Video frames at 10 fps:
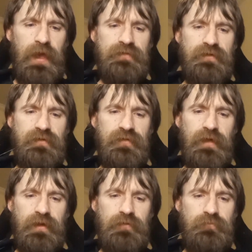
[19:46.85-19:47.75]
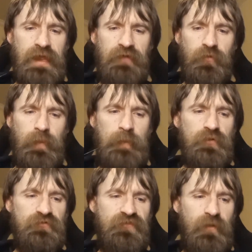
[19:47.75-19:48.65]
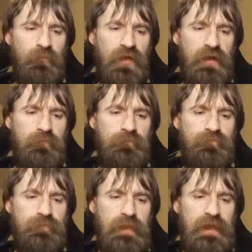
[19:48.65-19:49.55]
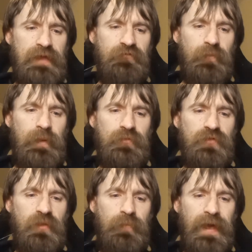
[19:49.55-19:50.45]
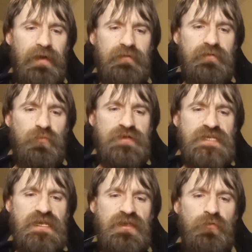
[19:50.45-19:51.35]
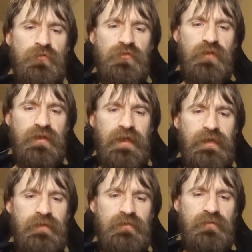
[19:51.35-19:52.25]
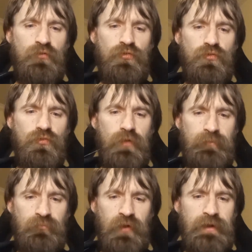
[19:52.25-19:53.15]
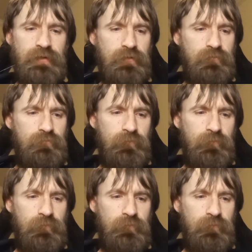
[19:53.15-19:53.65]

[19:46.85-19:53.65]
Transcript: As he said it, he remembered something. He remembered the baths which he used to take in school in Brighton.